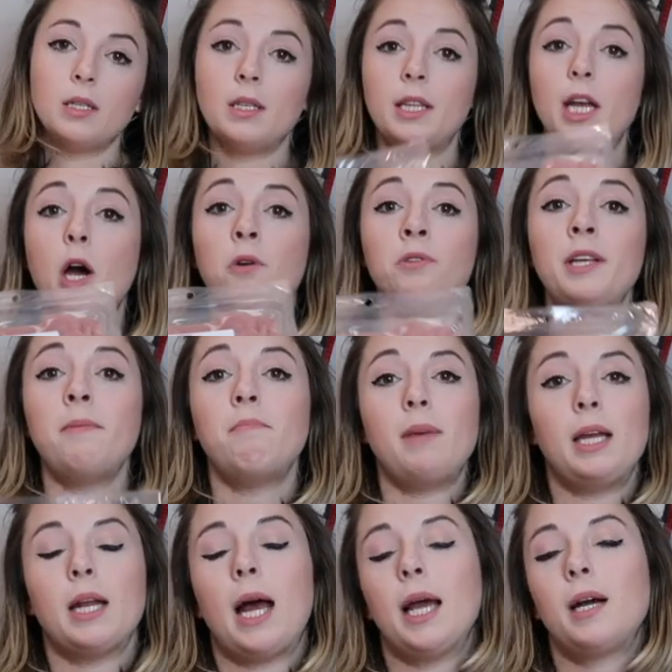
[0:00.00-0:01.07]
The only
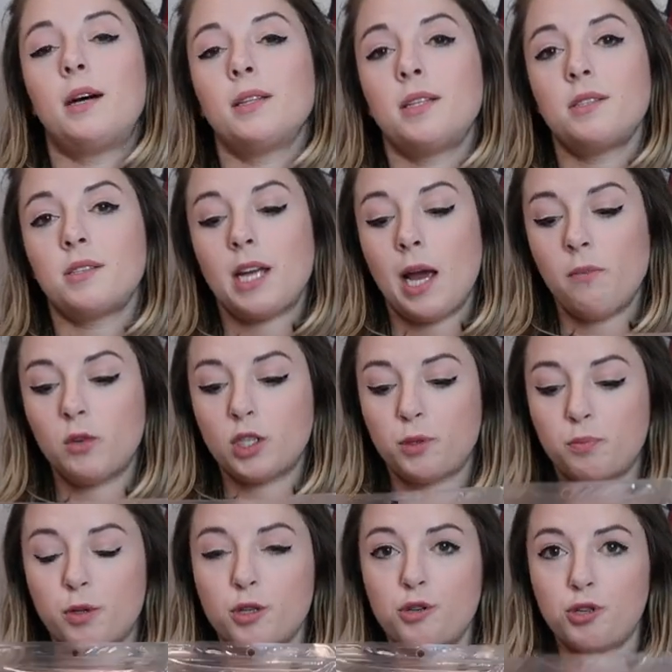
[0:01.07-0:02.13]
meat I got this time was
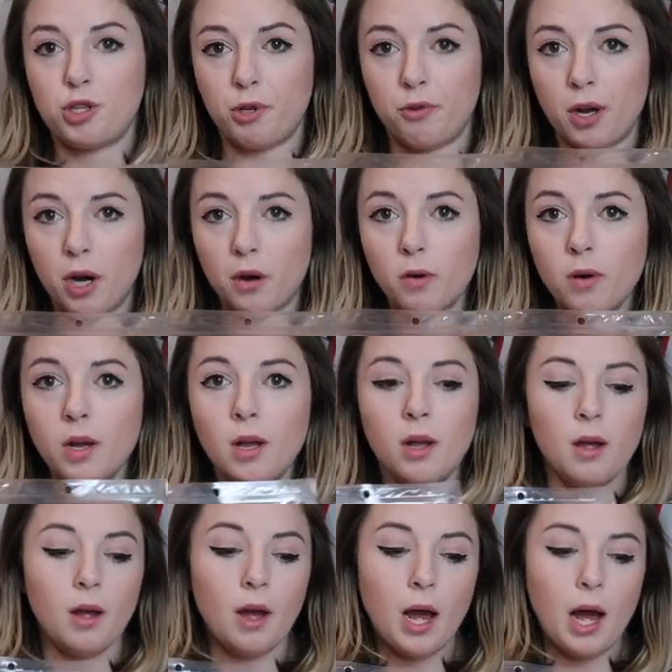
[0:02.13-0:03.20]
prosciutto.
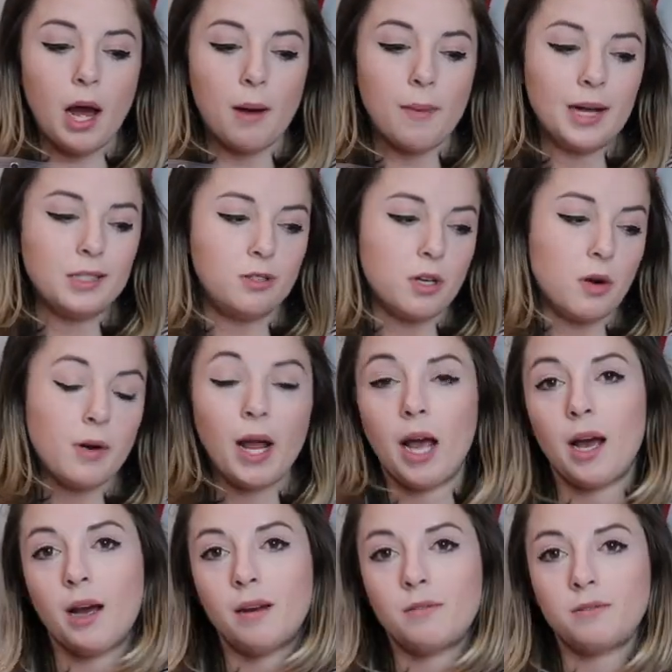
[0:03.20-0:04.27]
I don't
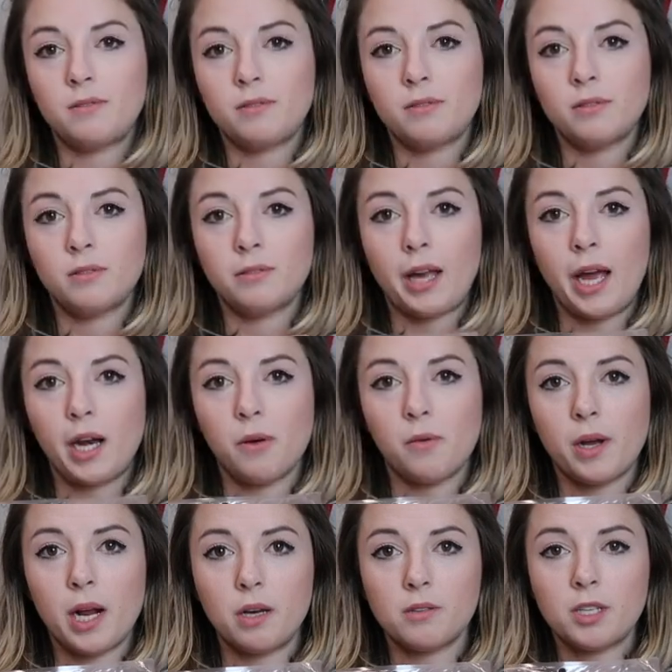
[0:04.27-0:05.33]
have
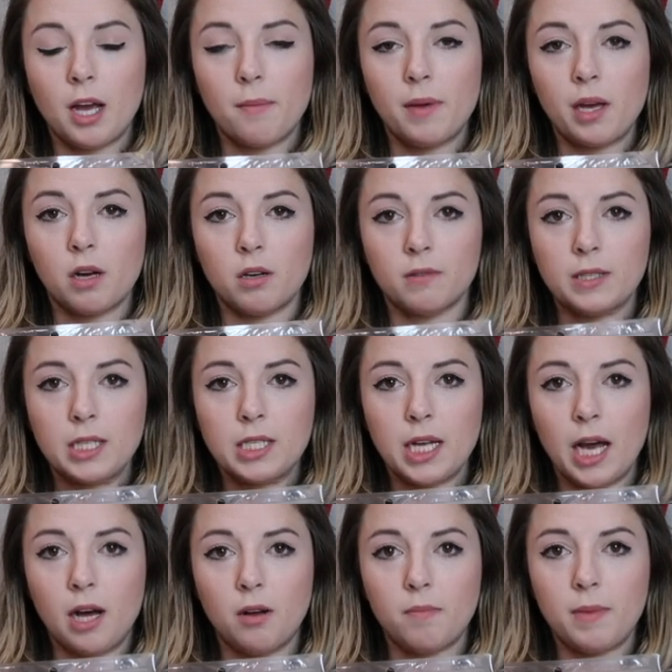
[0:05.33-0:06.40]
anyone else coming over to
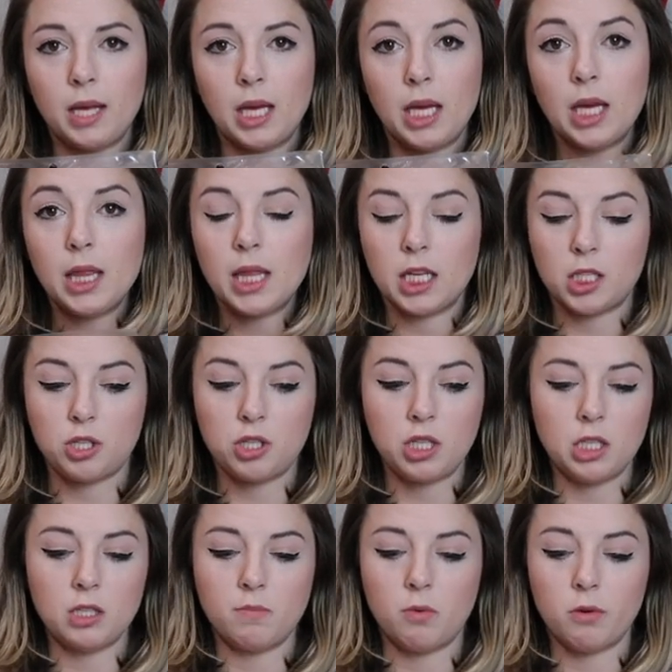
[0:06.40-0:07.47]
help me eat this
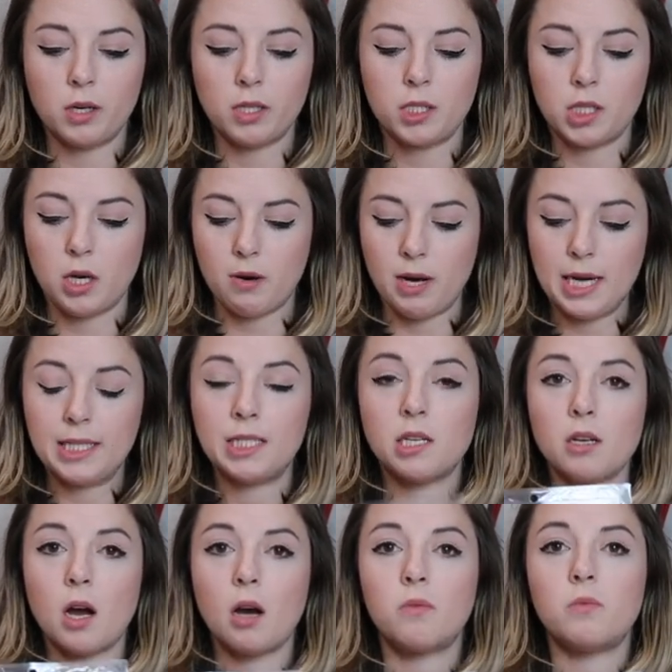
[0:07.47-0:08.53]
cheese board, so I
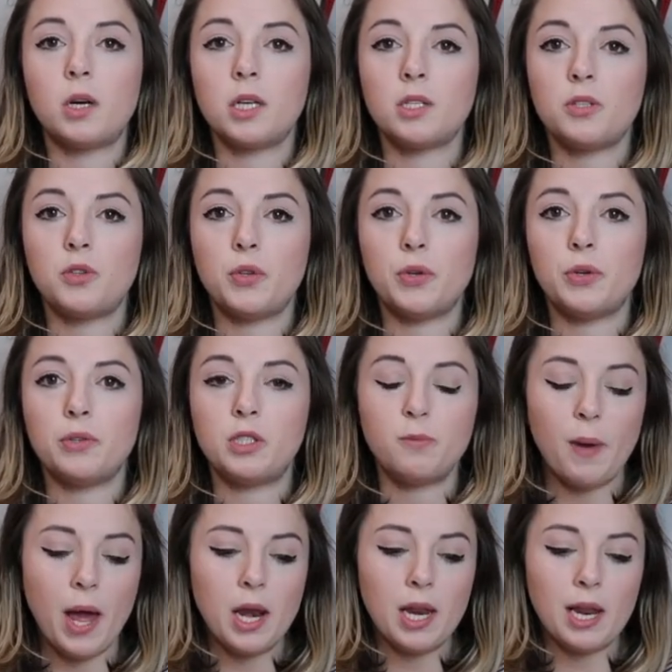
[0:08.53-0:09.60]
did not want to
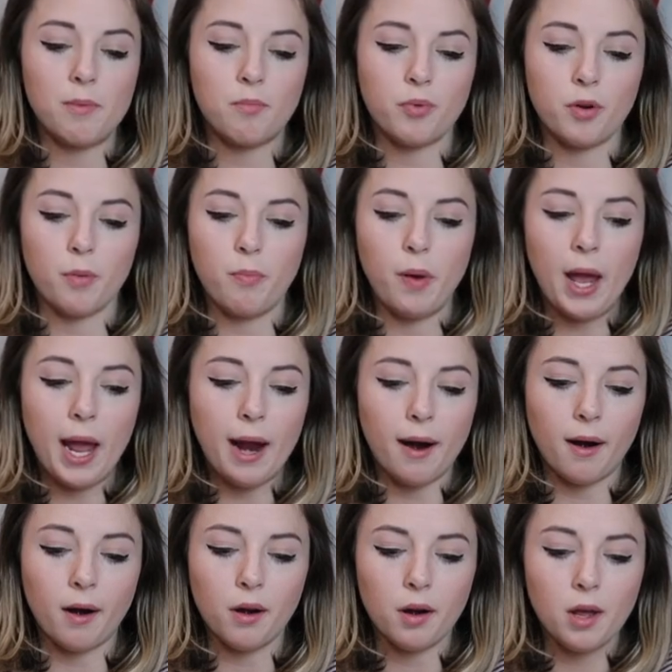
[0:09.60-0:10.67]
spend and
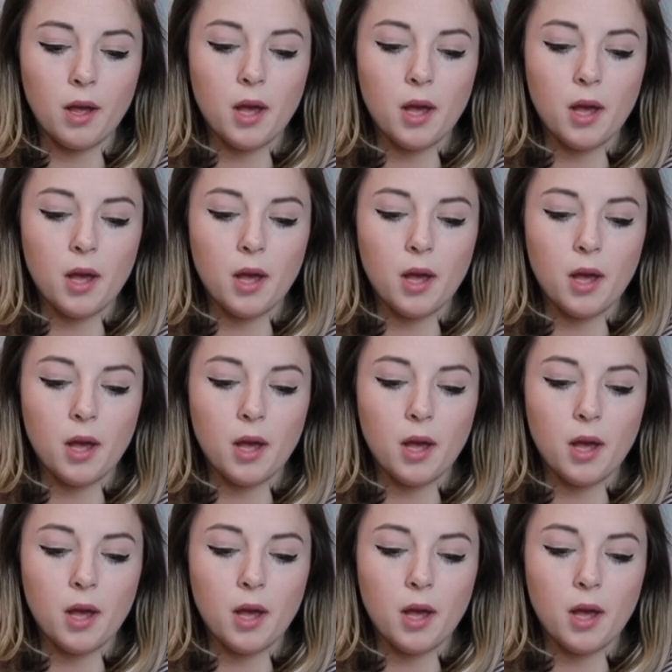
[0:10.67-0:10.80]
prepare